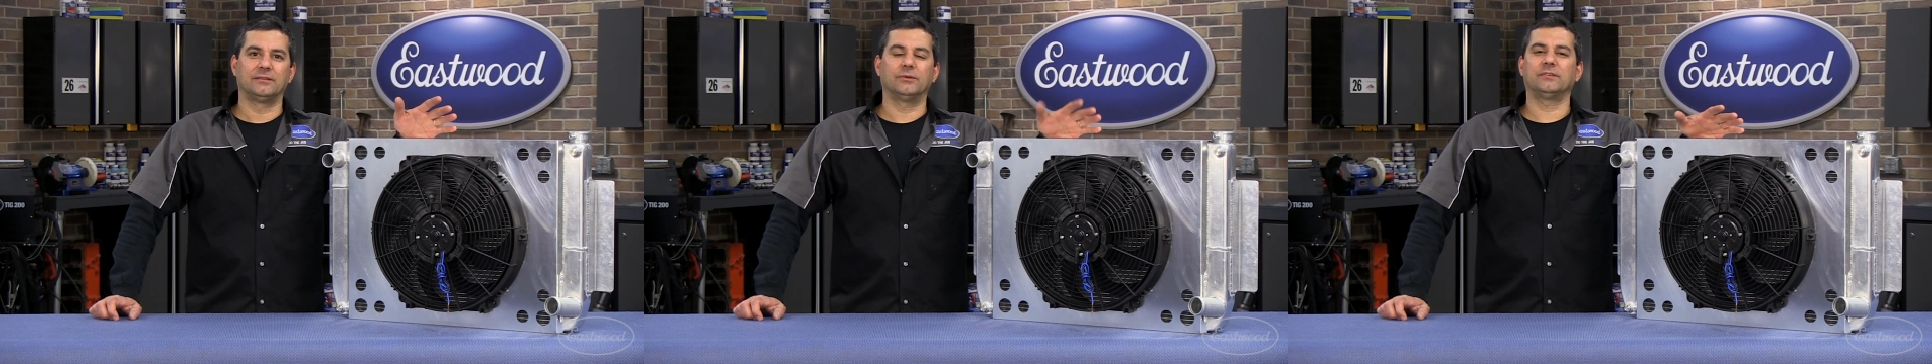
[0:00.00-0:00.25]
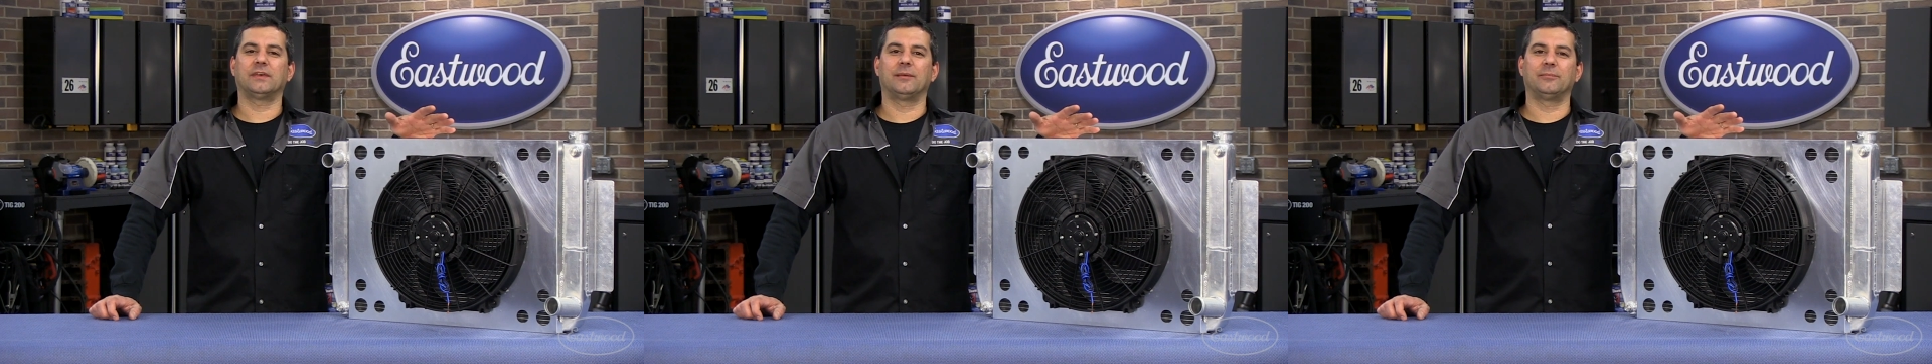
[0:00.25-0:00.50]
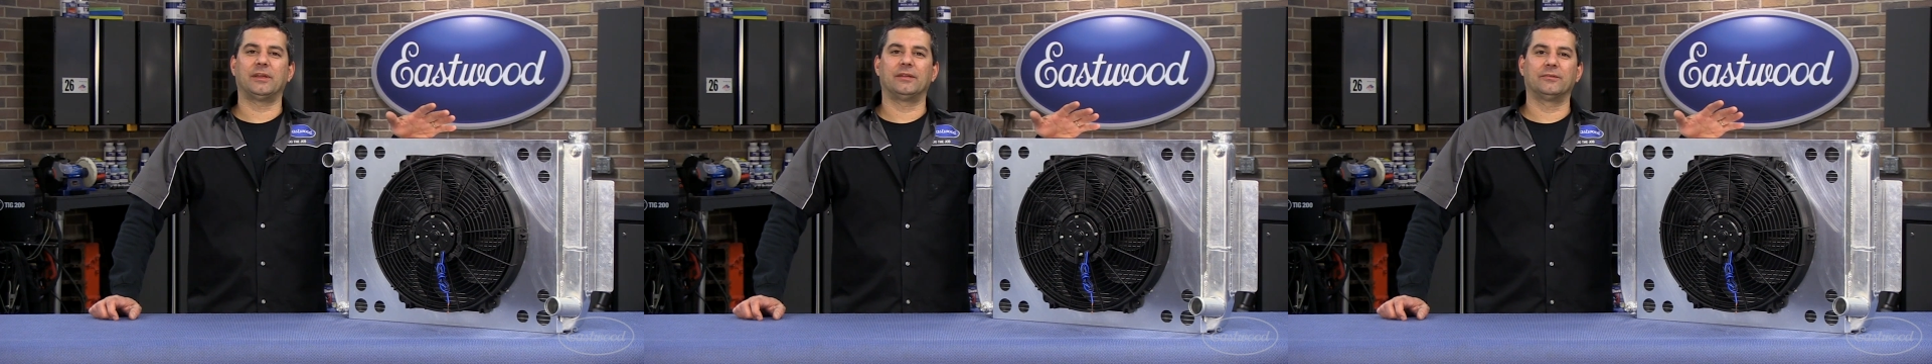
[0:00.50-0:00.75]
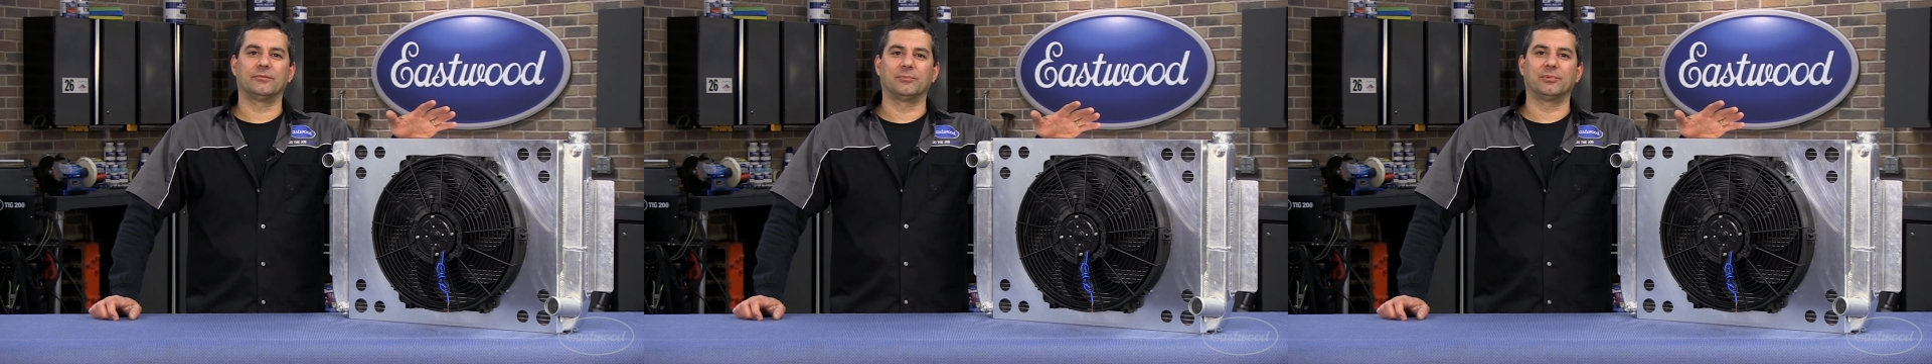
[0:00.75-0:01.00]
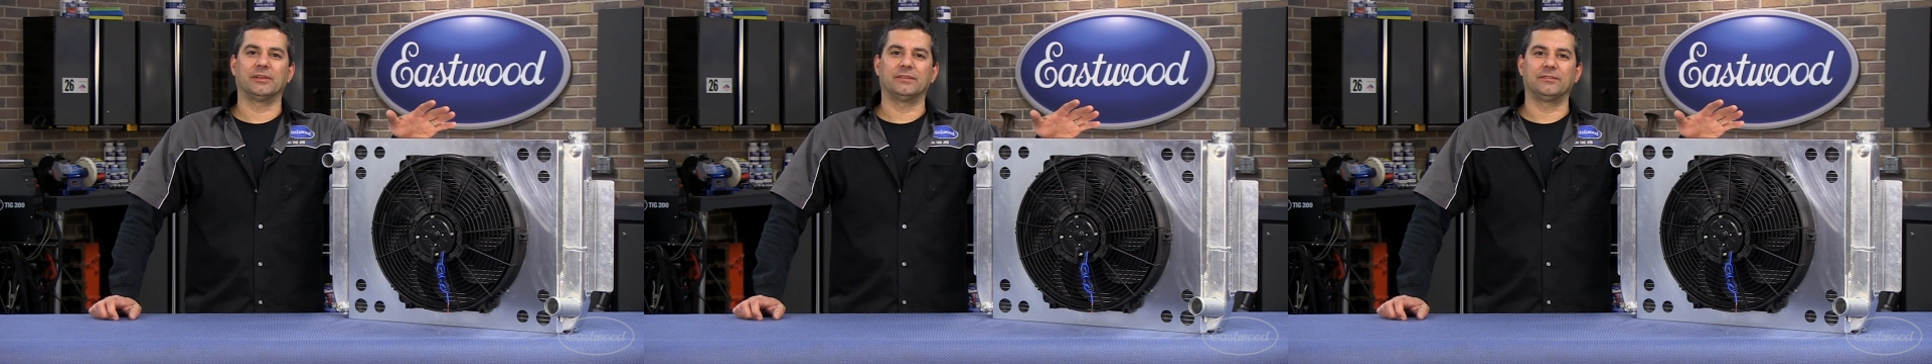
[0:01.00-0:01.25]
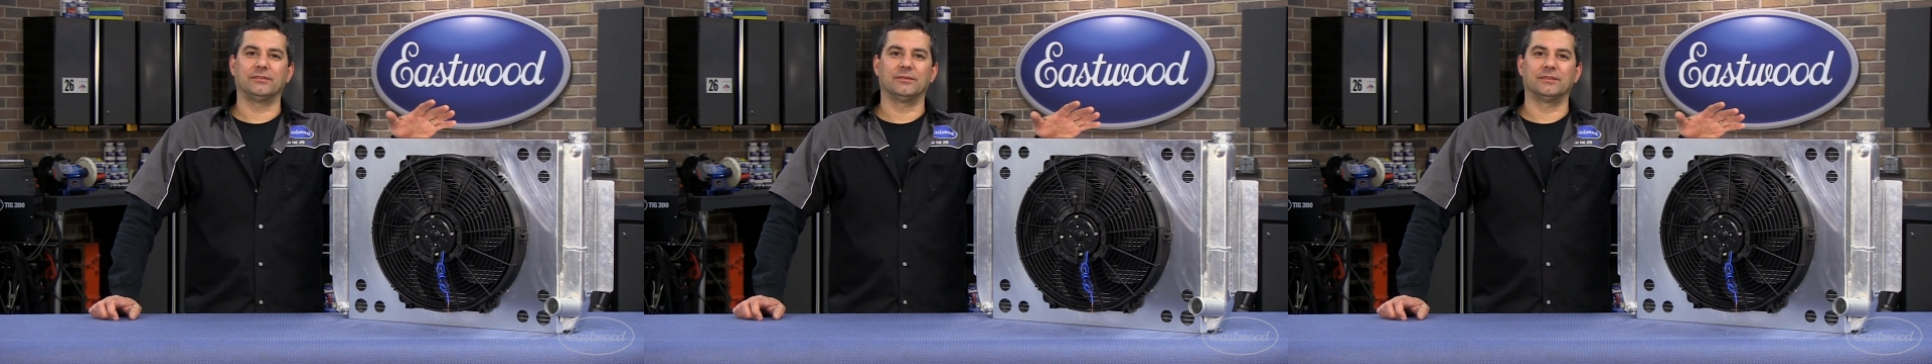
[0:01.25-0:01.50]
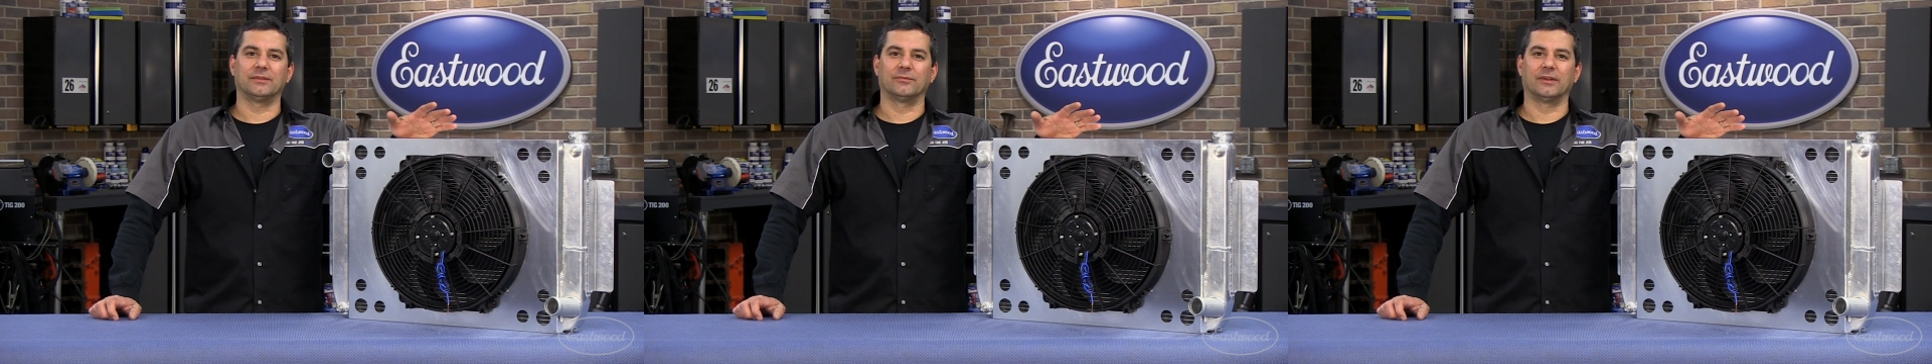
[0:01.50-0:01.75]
No time better than replace the unit than